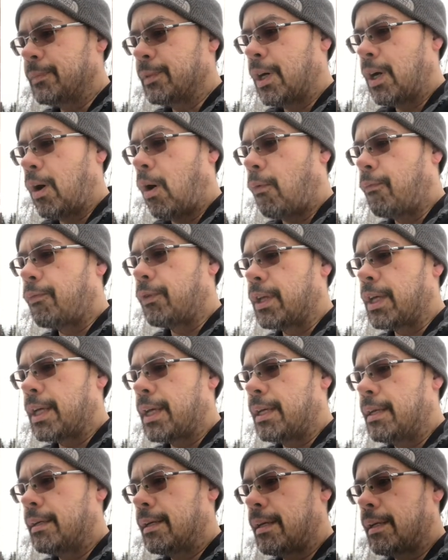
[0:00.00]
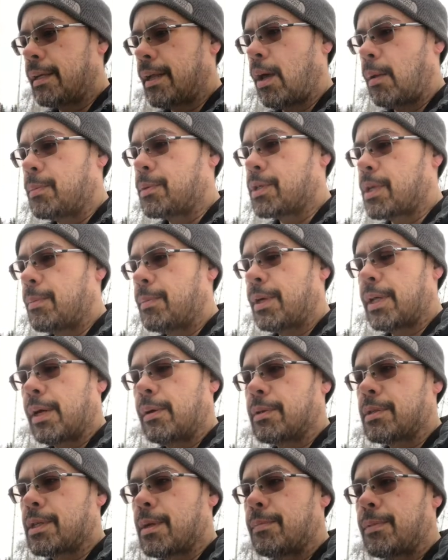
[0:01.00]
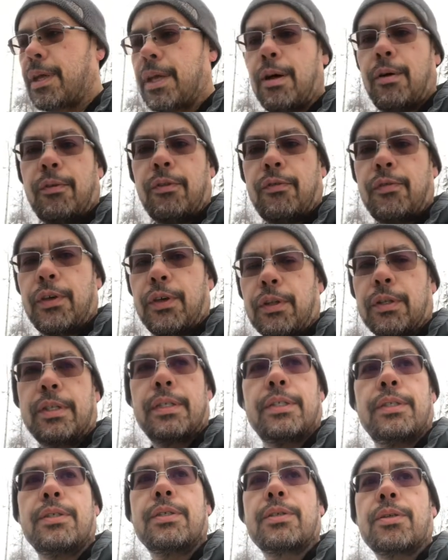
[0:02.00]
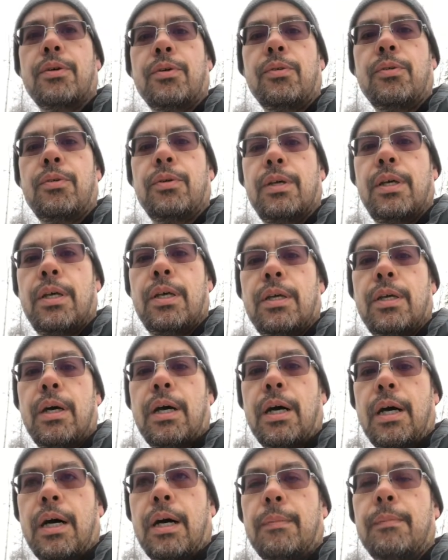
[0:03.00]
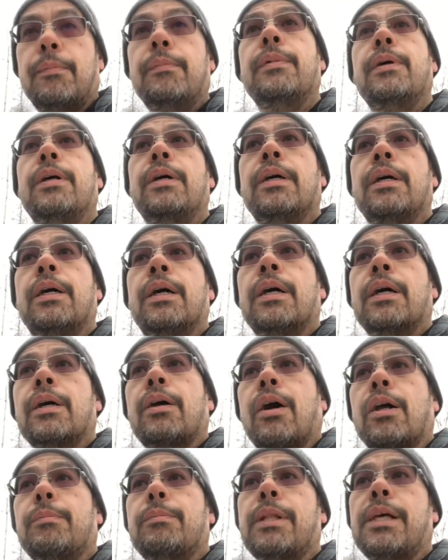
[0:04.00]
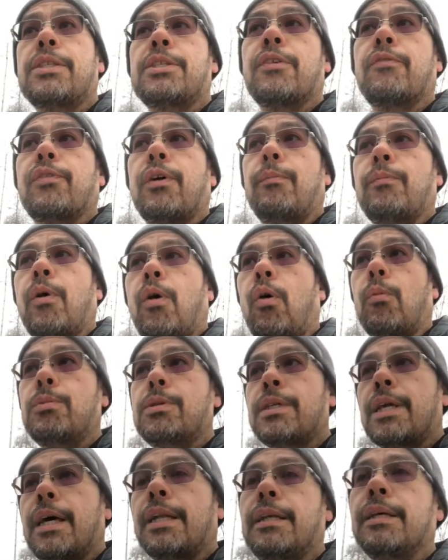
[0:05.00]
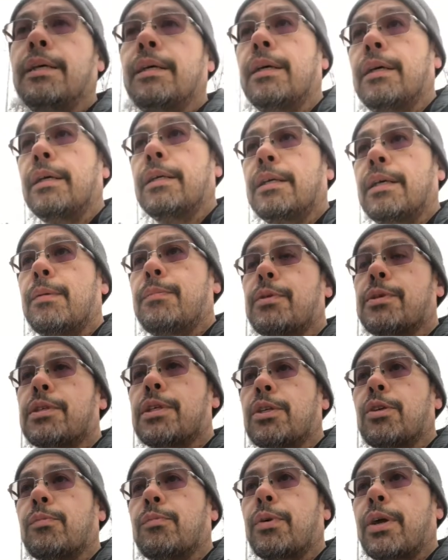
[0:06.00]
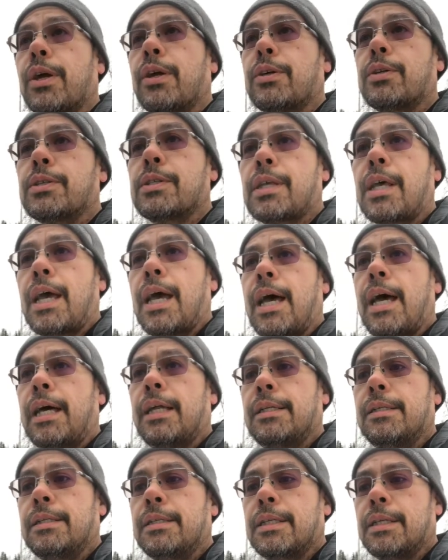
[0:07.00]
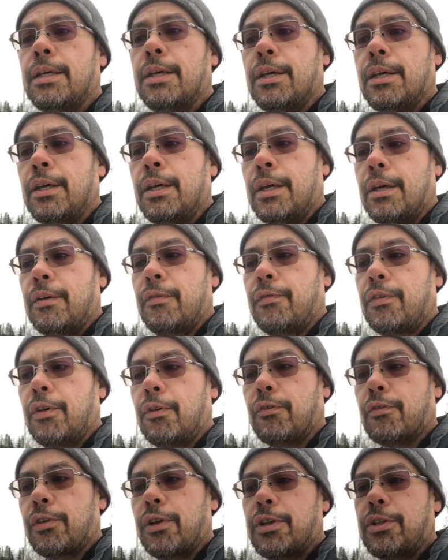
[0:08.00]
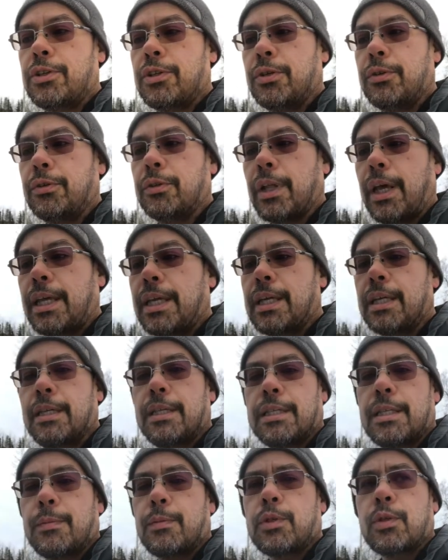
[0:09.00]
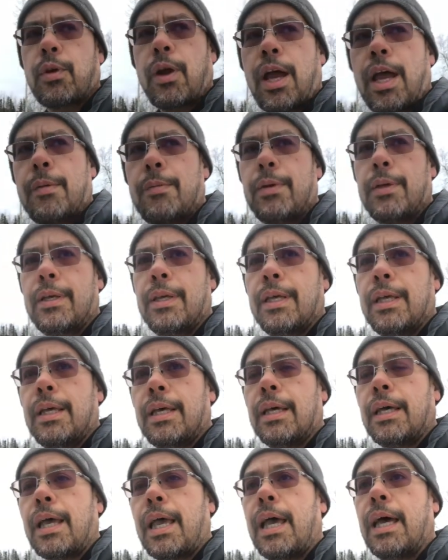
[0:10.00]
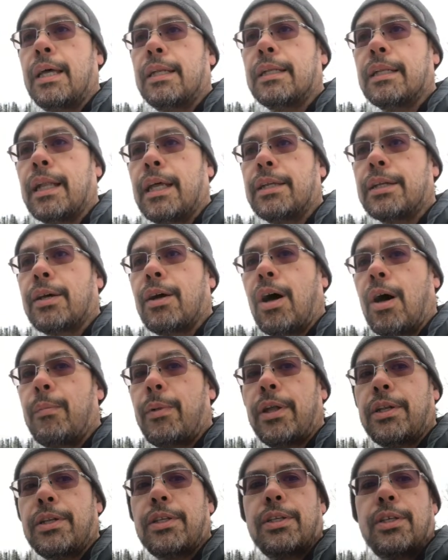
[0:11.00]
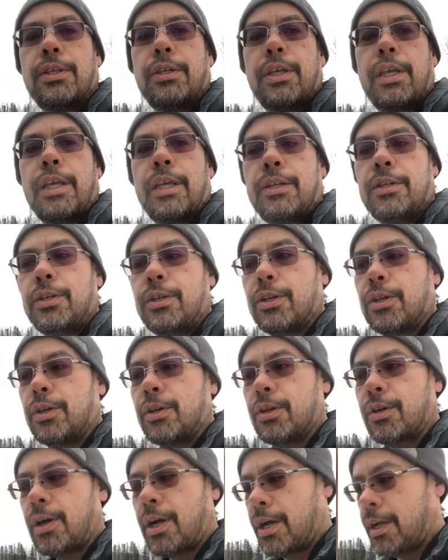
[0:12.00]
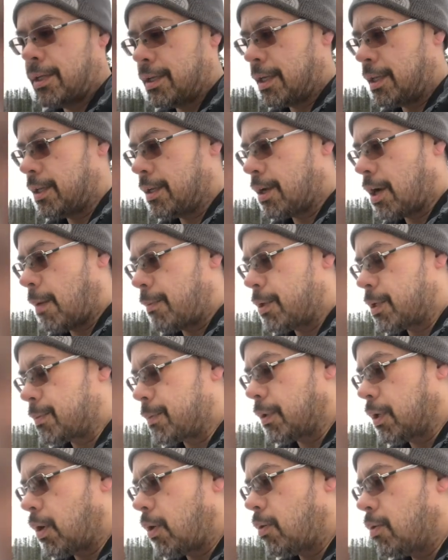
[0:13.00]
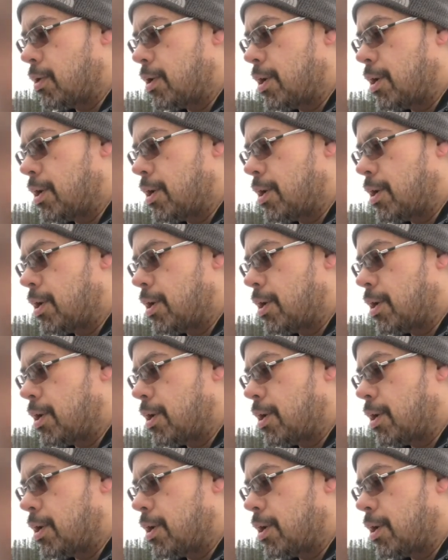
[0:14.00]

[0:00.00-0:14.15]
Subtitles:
hopefully it helps somebody out someday out in the field. So God bless you from the homestead. Keep us in your prayers, and feel free to like, subscribe, and lend a comment in the comments below.